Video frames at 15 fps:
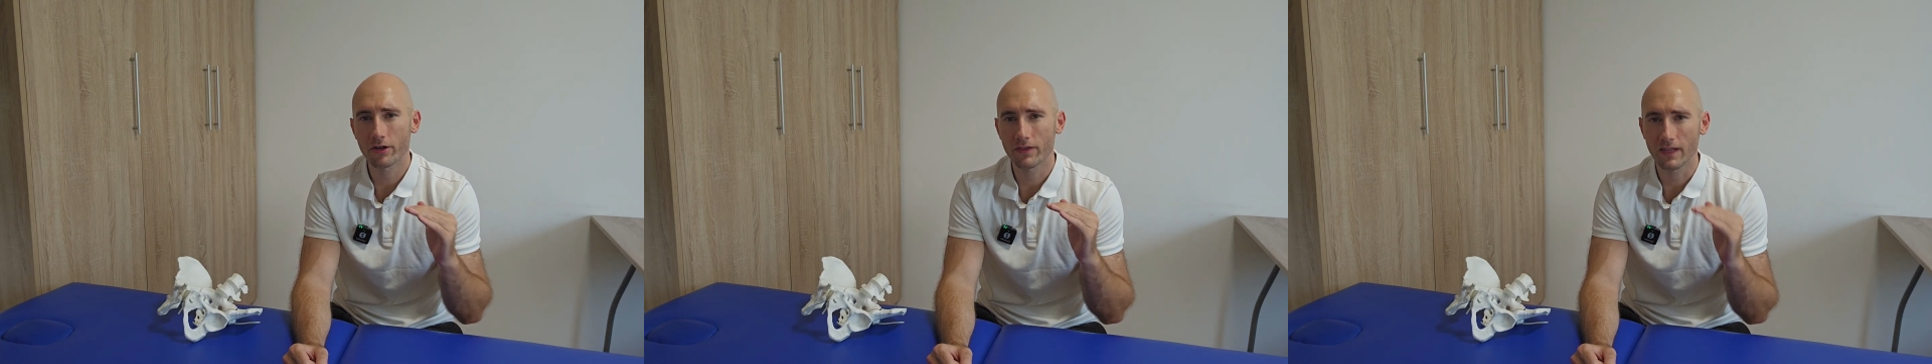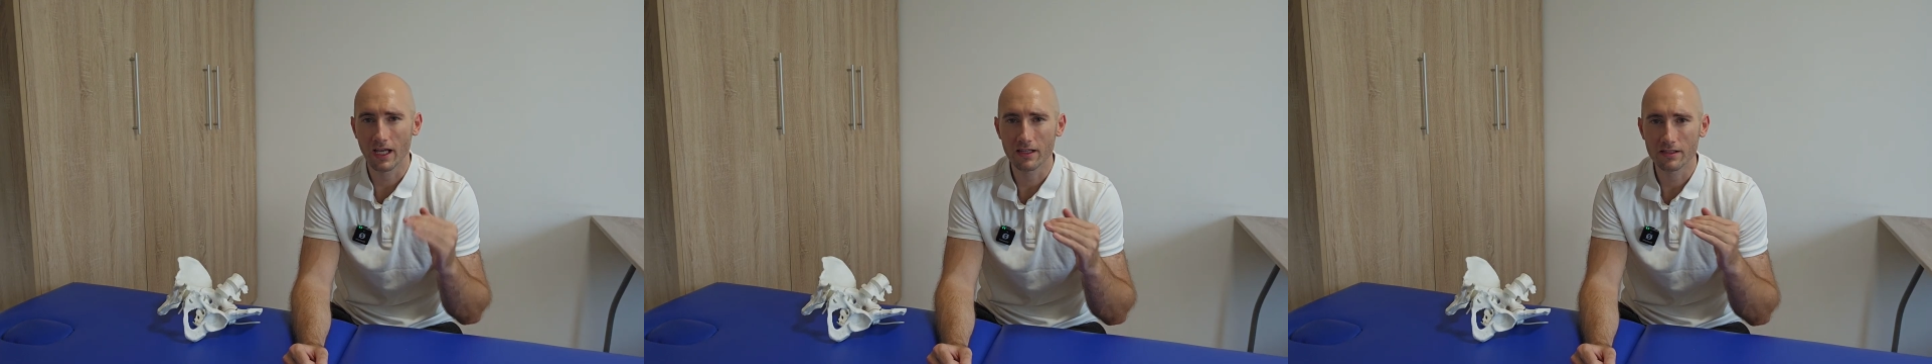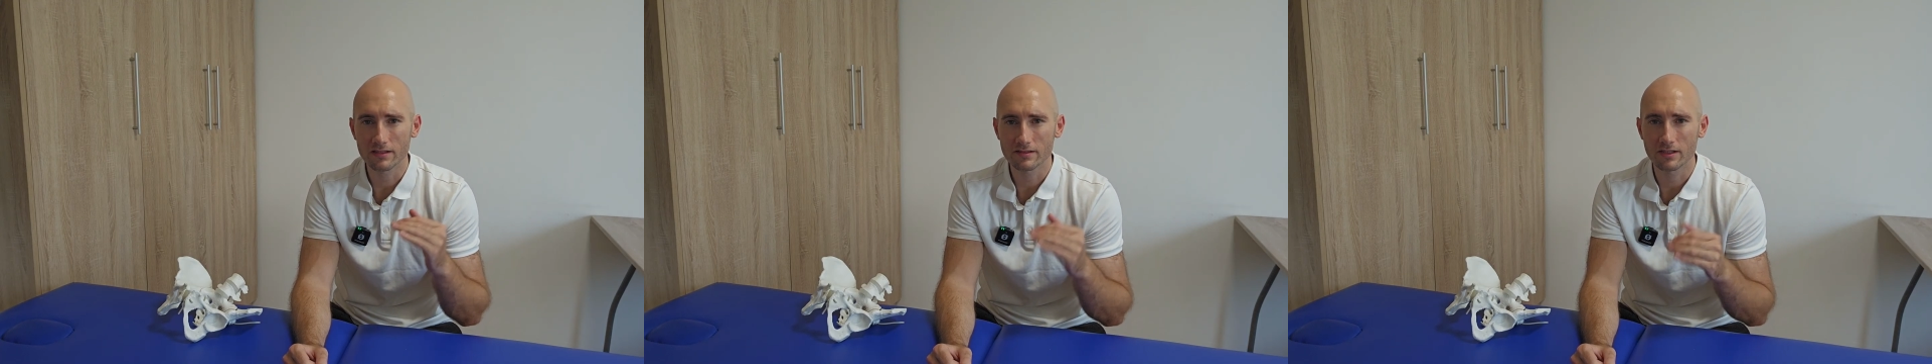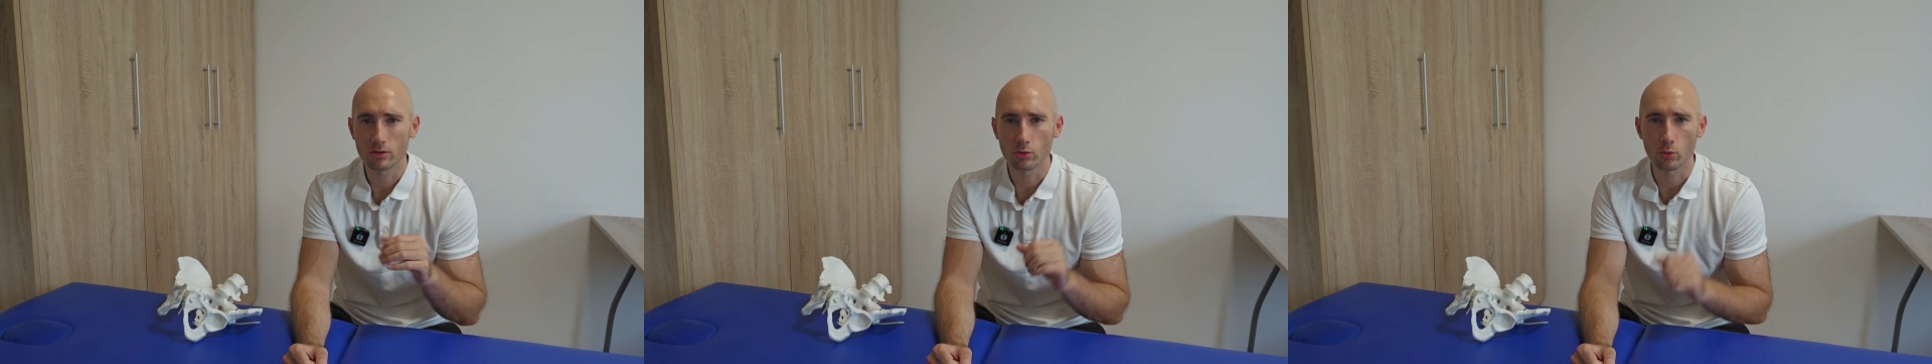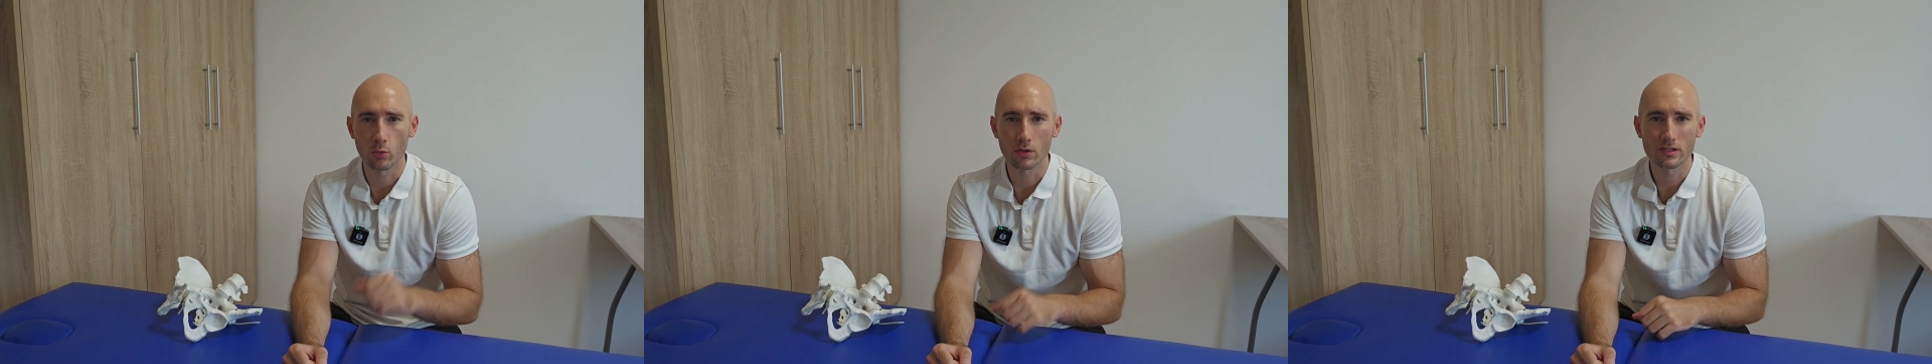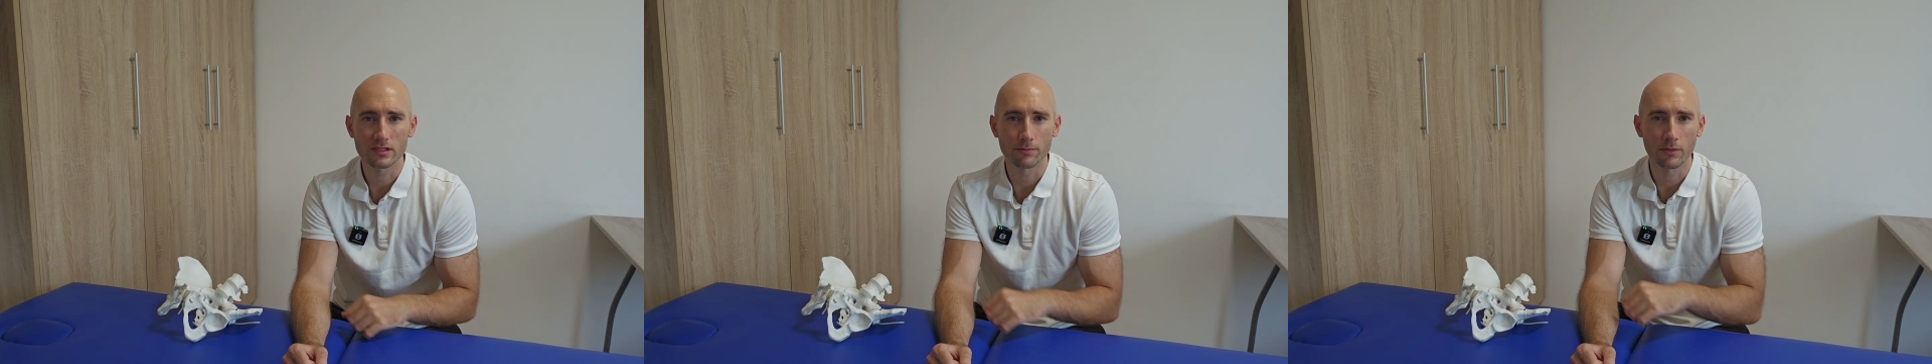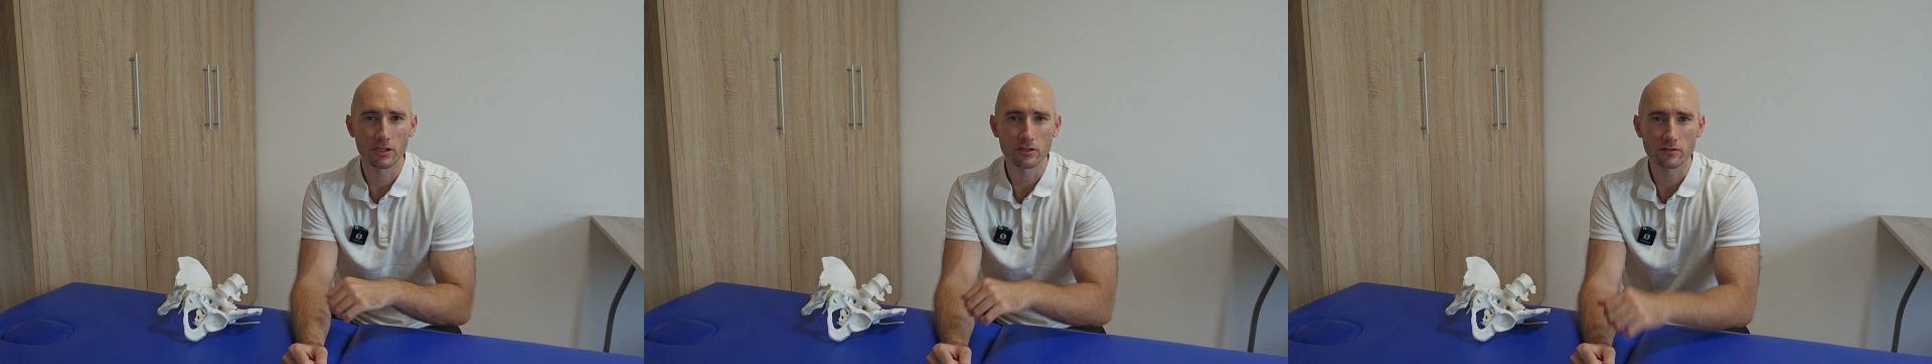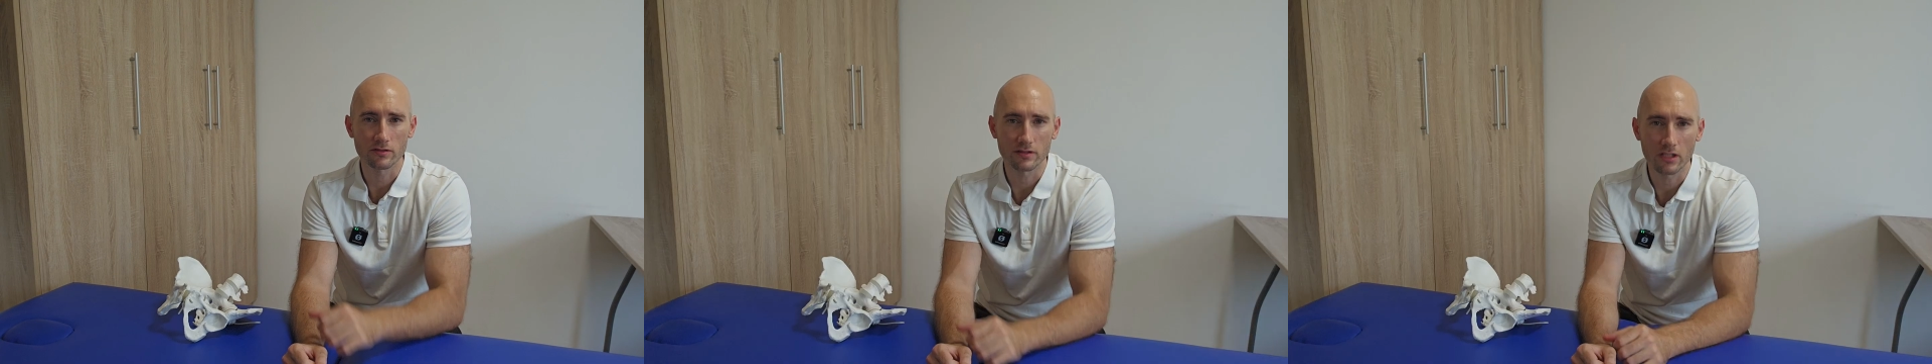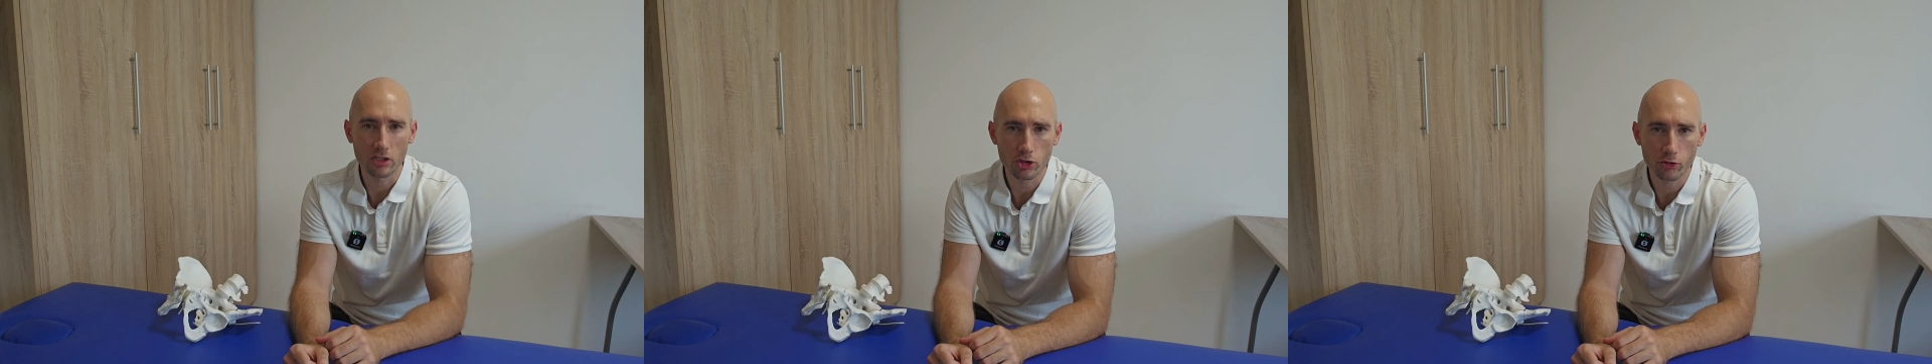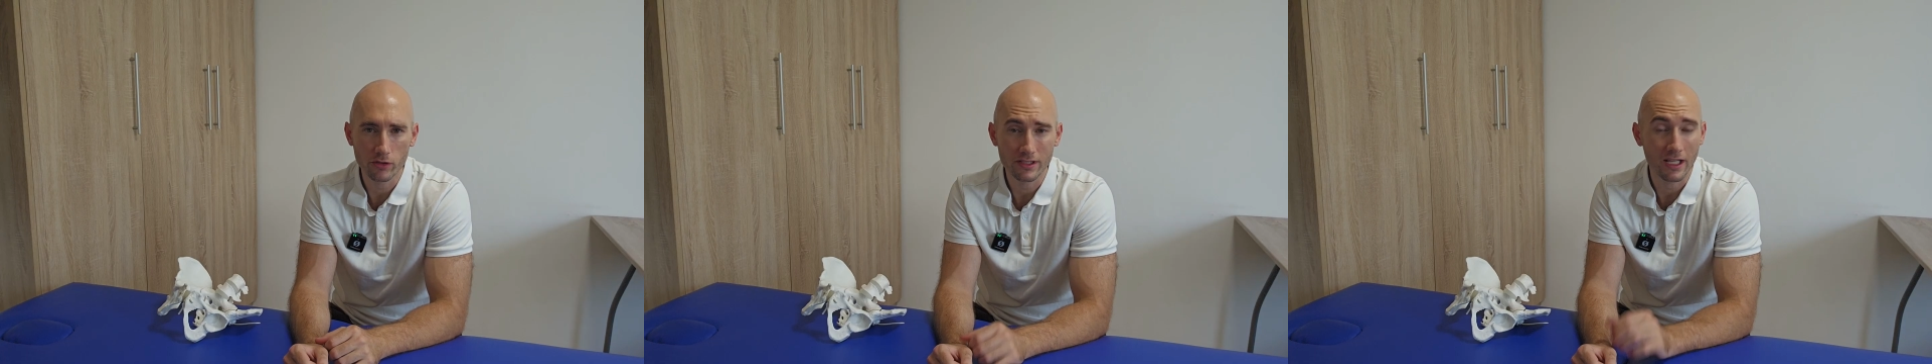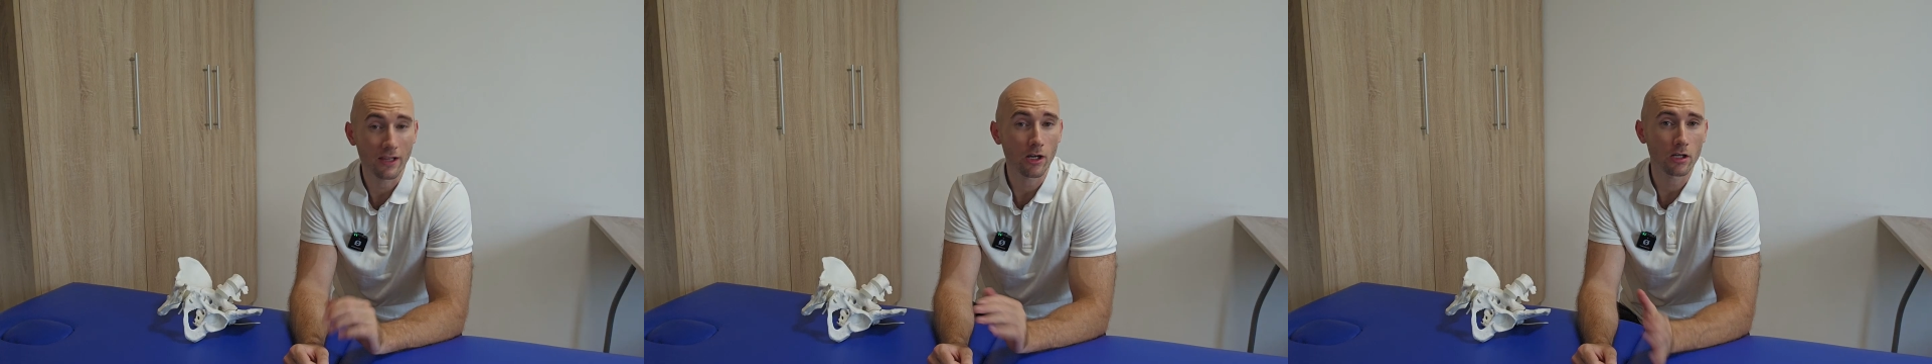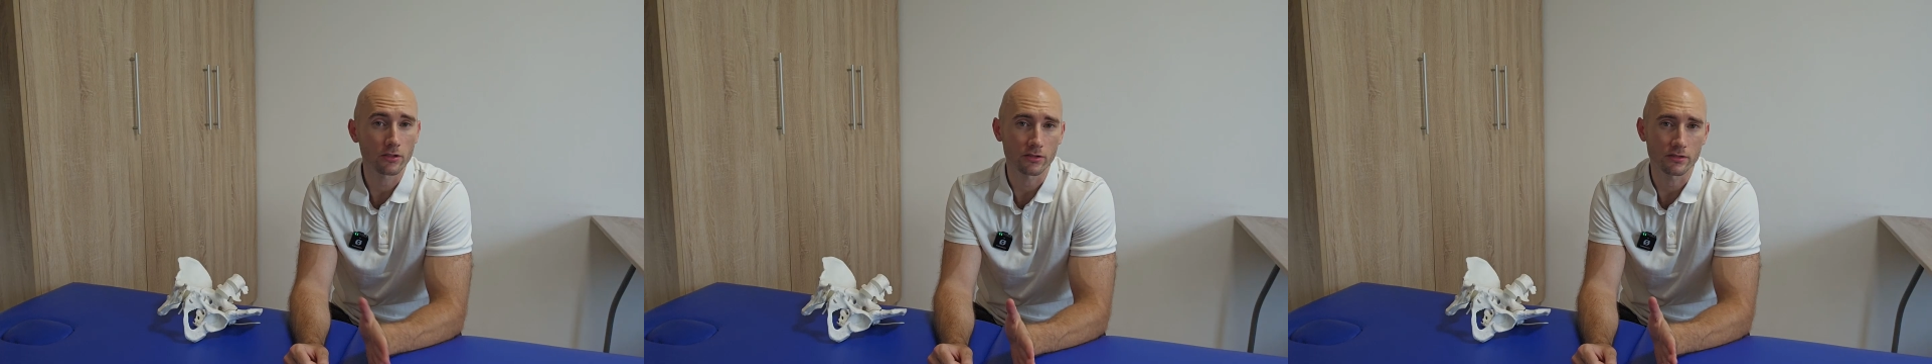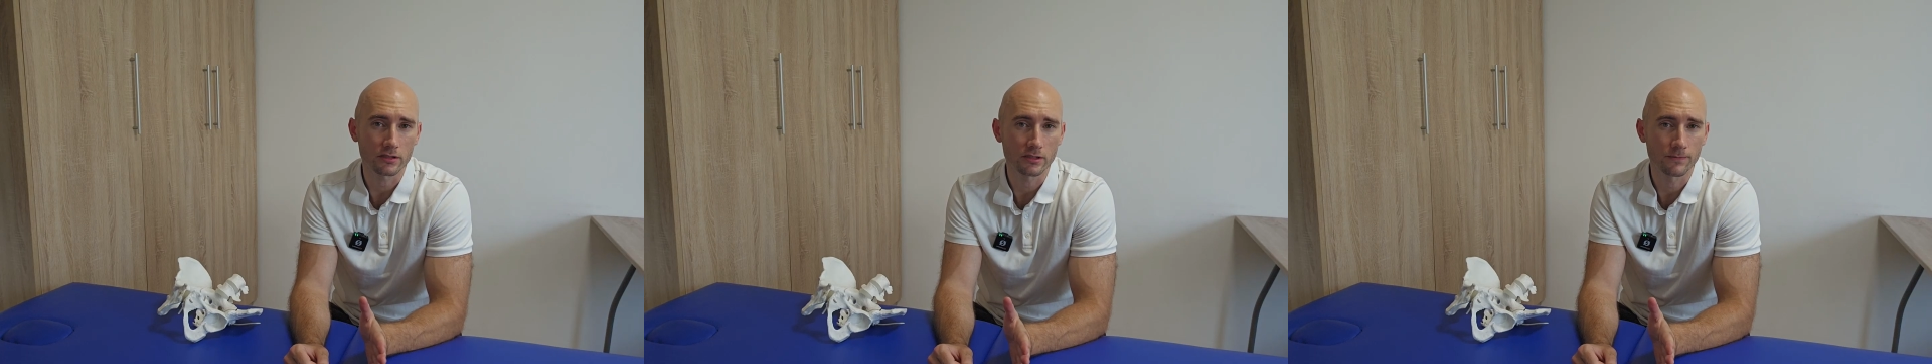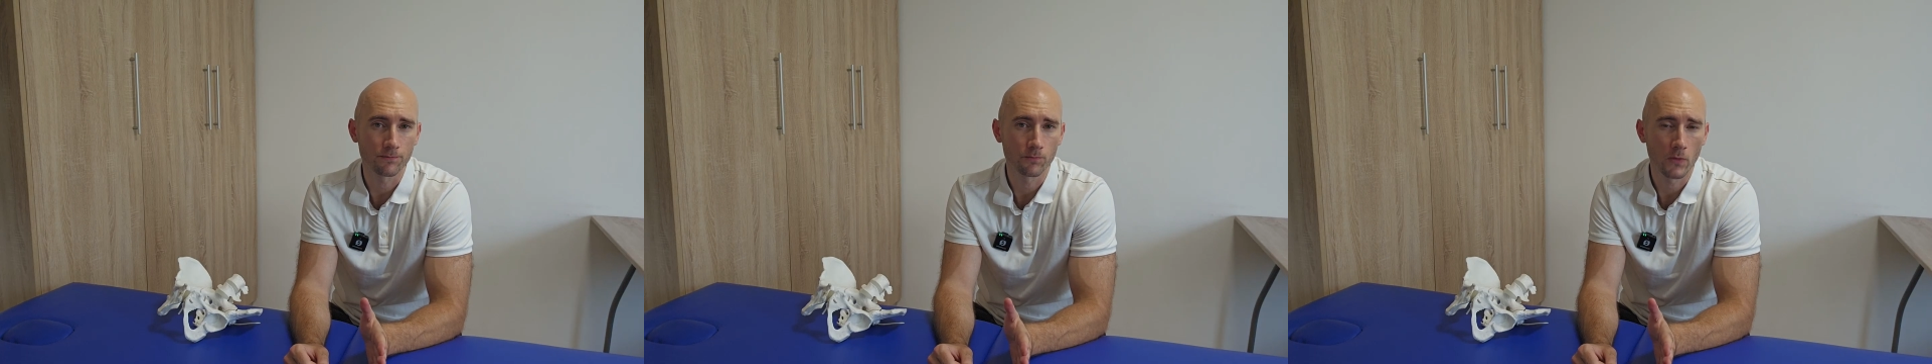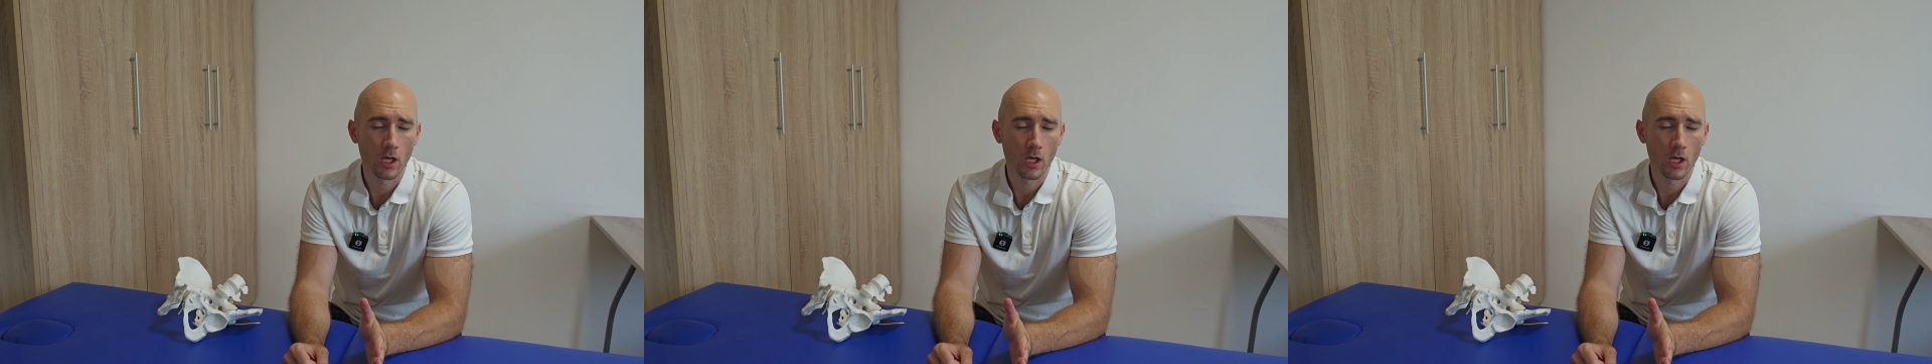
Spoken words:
tendency towards meniscus injury than others.